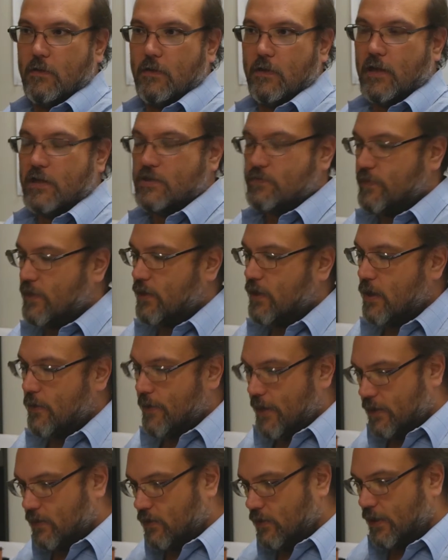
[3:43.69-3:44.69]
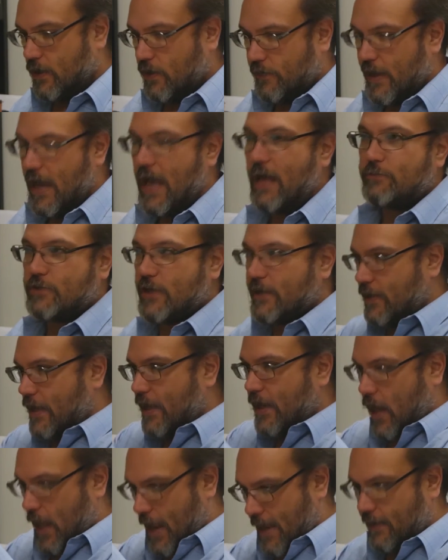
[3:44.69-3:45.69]
Because you go and click on the object,
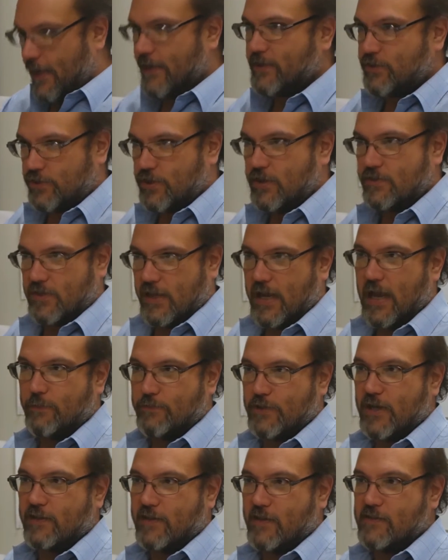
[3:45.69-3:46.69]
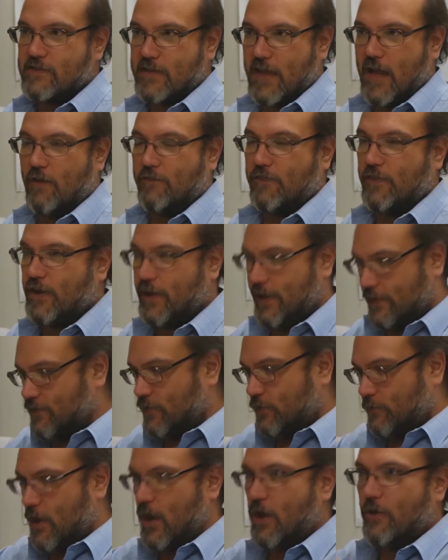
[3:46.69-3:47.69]
it highlights just the object itself. And then you get to
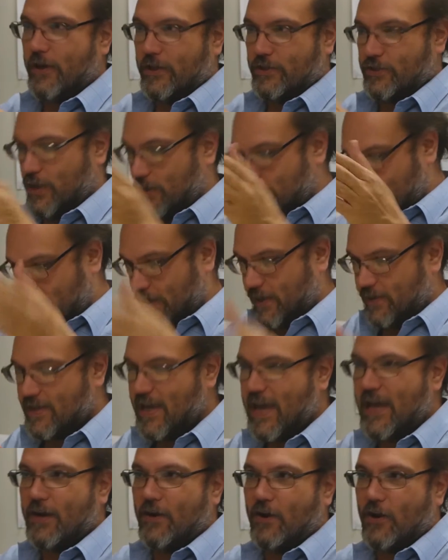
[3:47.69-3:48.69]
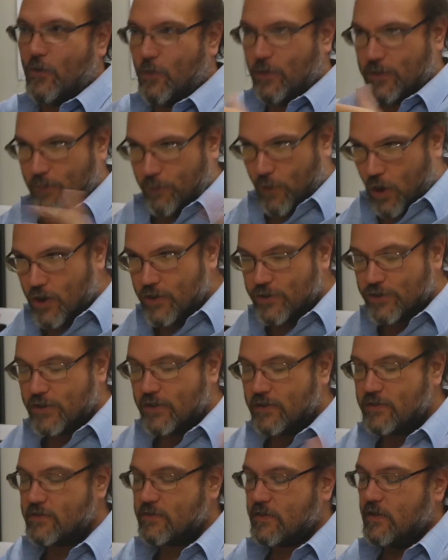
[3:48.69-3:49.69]
the row and it shows the container with the
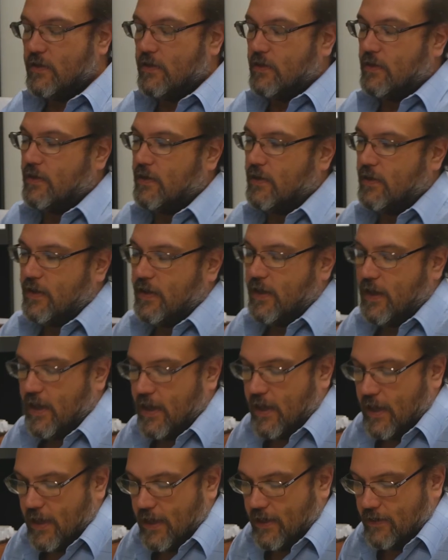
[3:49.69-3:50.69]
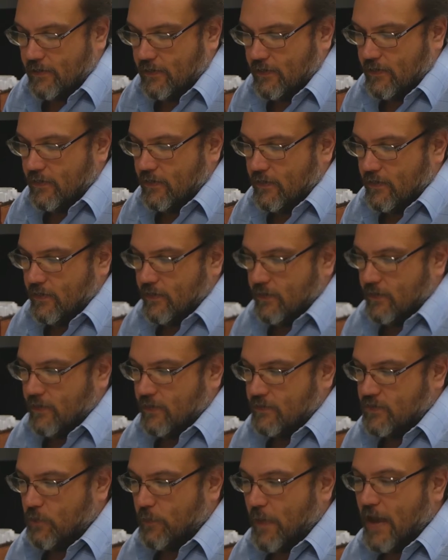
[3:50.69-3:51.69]
margins. And
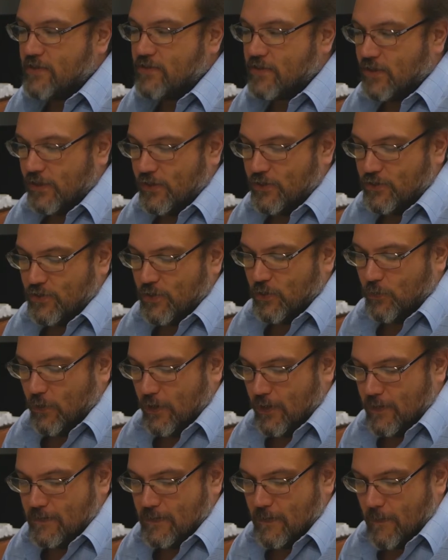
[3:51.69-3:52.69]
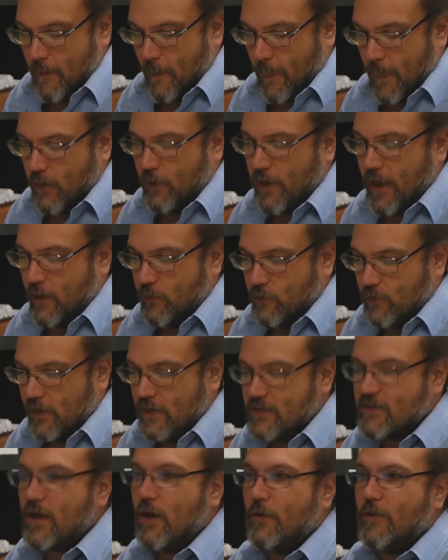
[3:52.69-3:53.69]
so my solution was, okay, well,
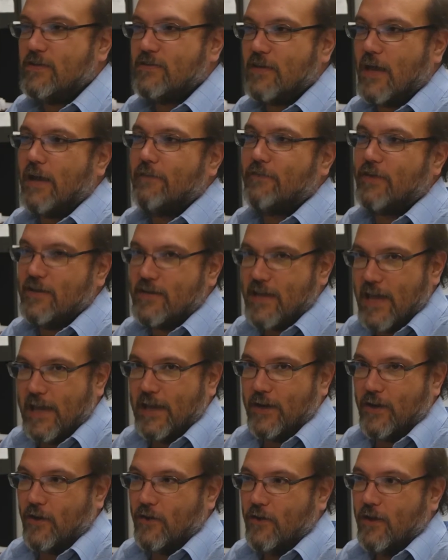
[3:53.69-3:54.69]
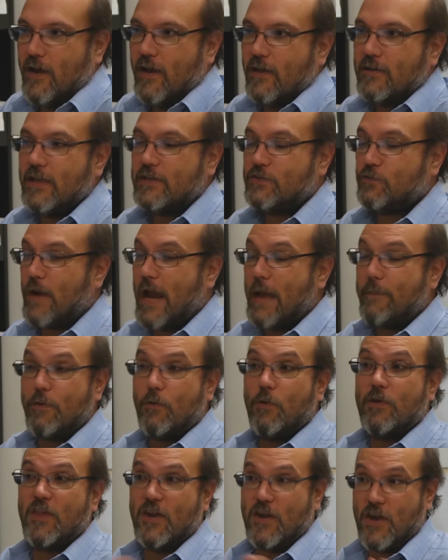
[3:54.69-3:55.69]
let's go inside of container. Let's wrap it
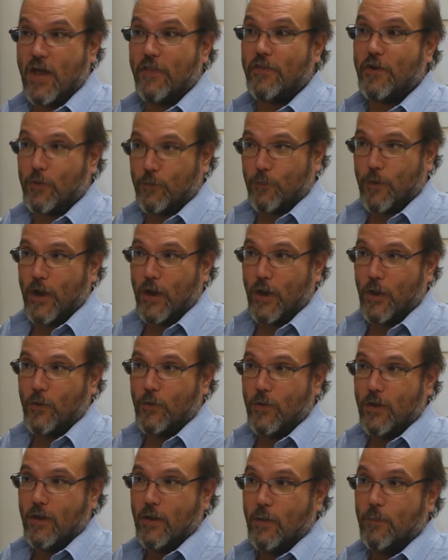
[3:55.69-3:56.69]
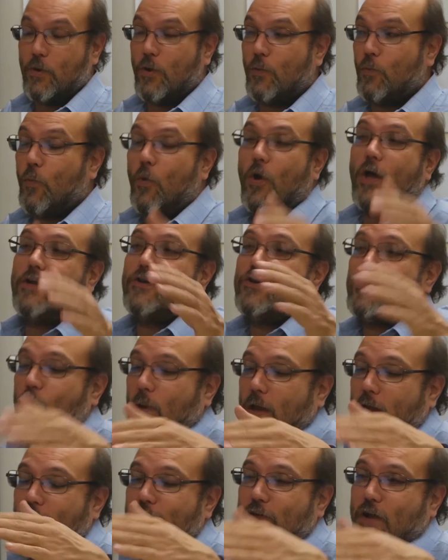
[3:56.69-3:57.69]
with another row, put one
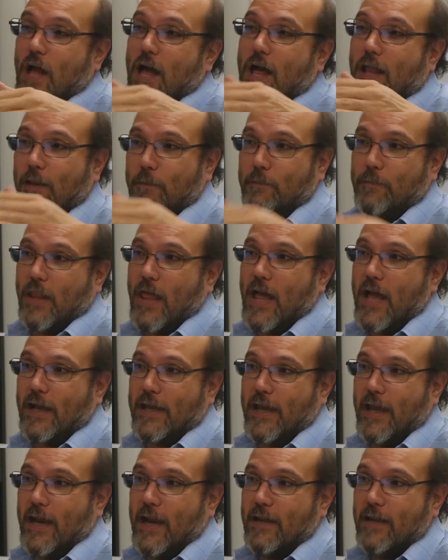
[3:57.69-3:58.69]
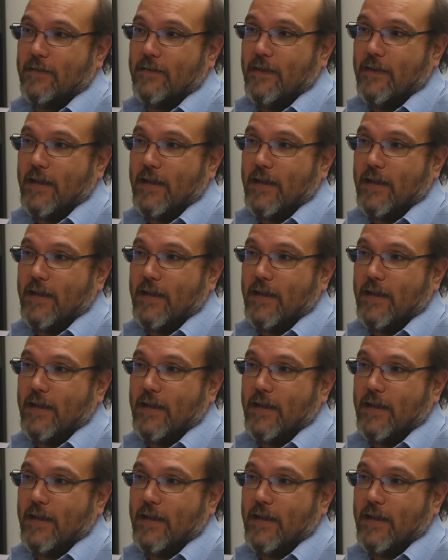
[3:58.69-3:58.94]
12 column block in it,